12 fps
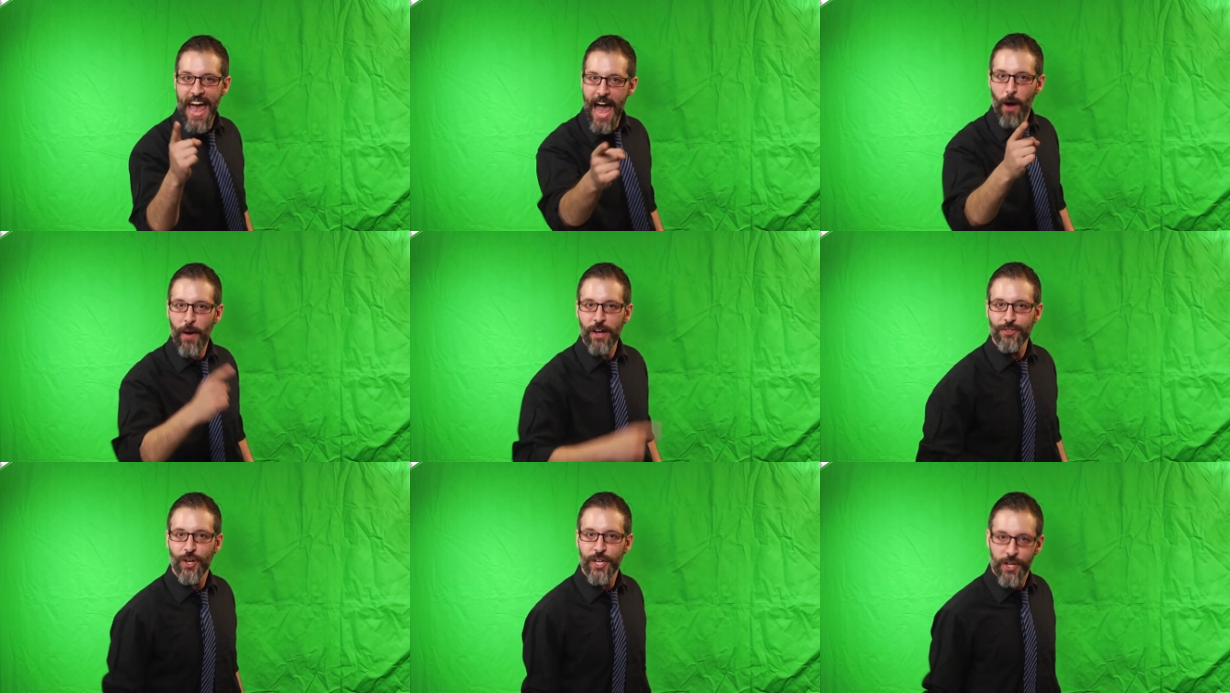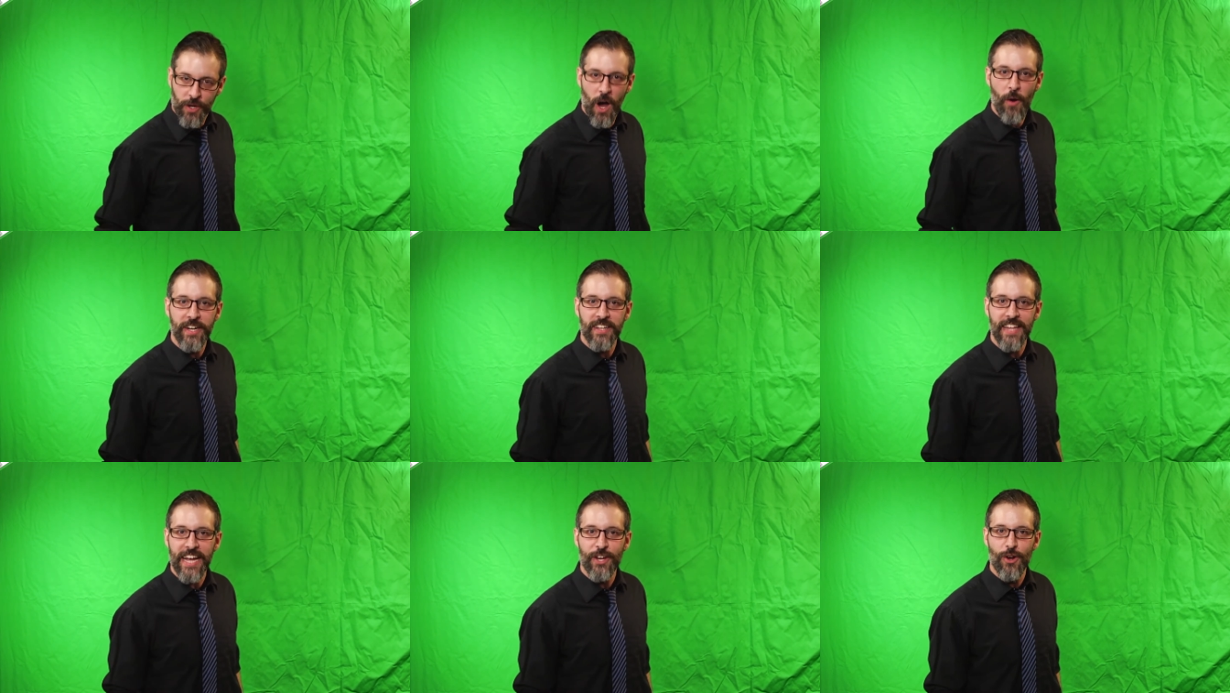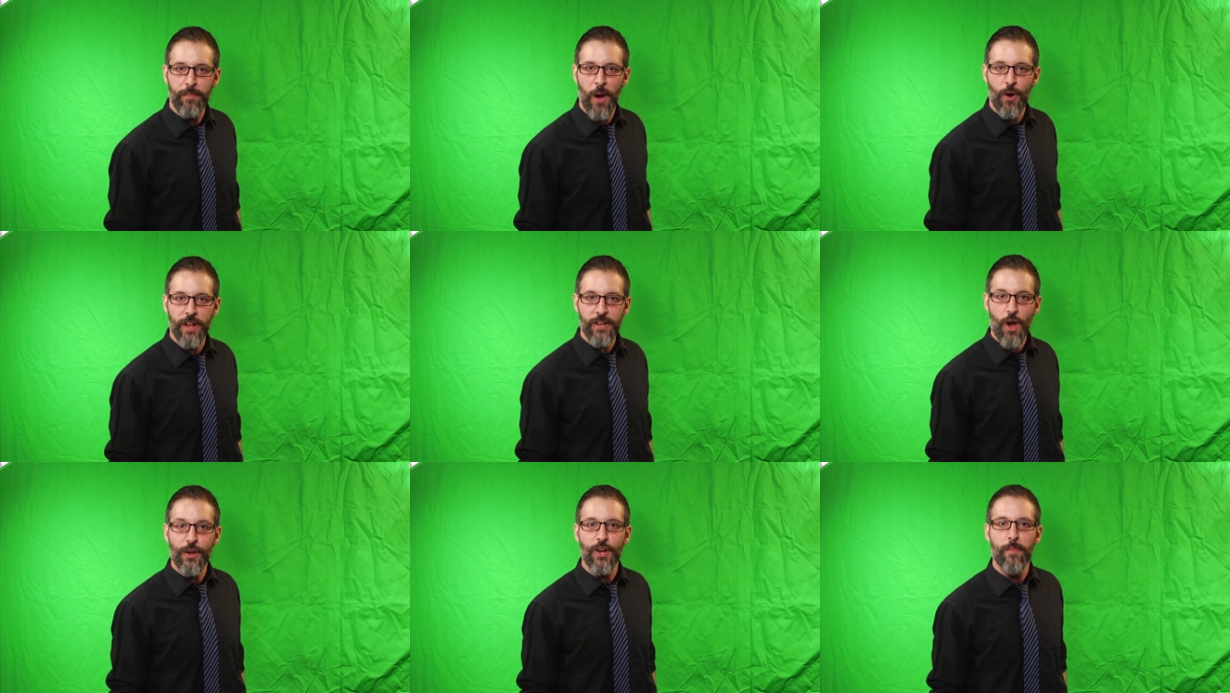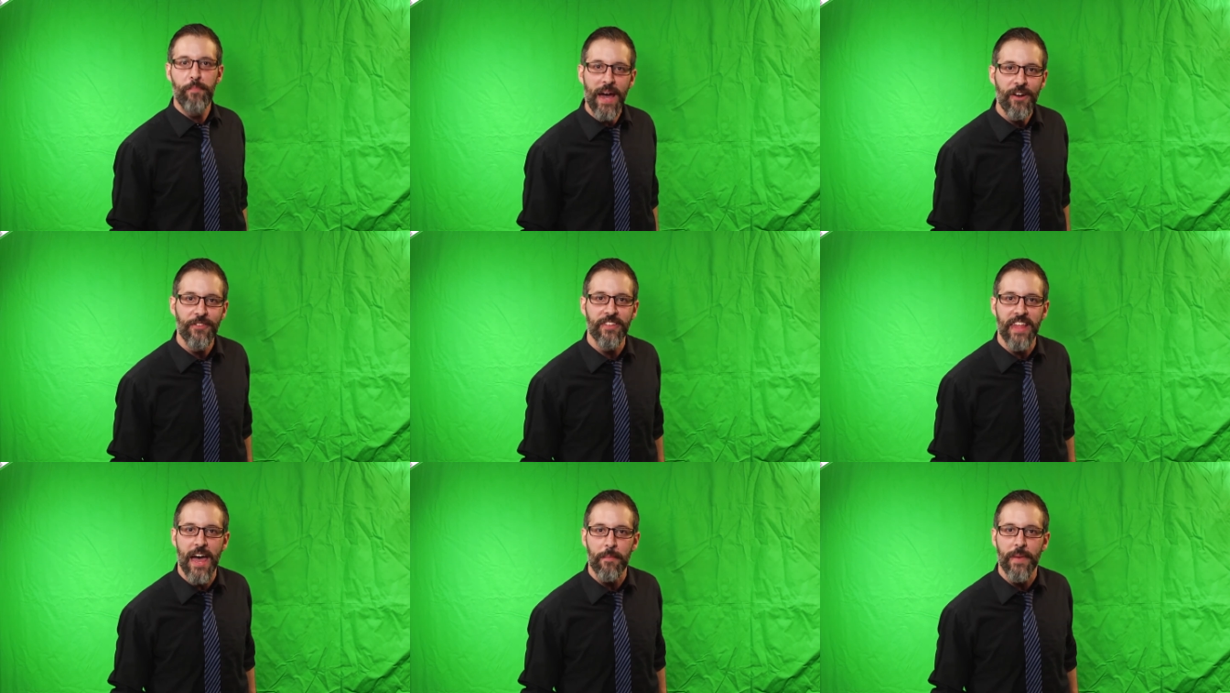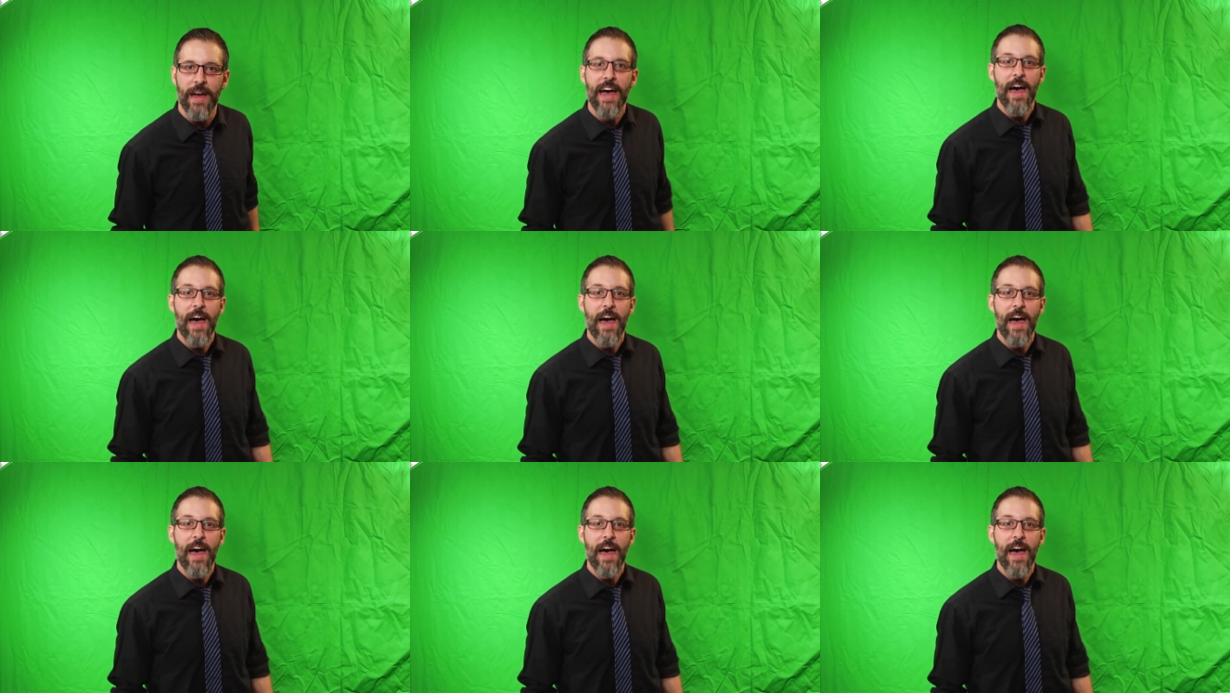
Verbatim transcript: how else are you going to let your opponent know you're better than them?